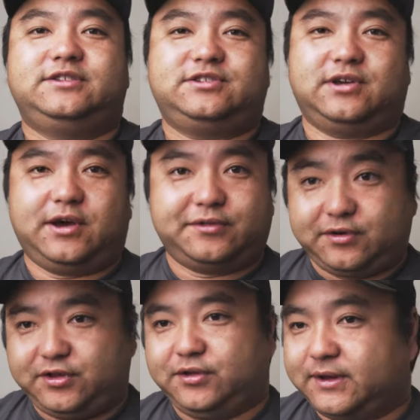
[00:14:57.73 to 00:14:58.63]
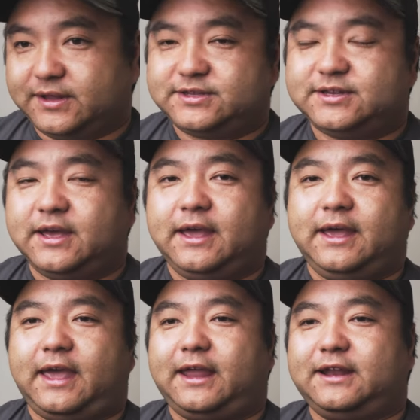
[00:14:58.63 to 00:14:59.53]
to other units.
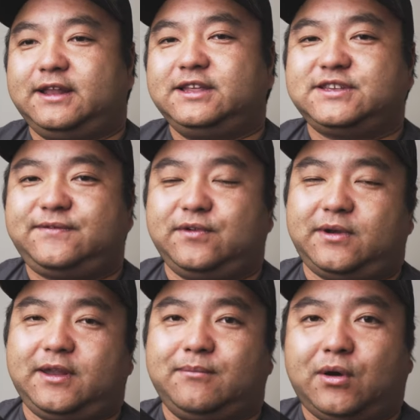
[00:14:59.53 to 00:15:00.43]
And unless if you're running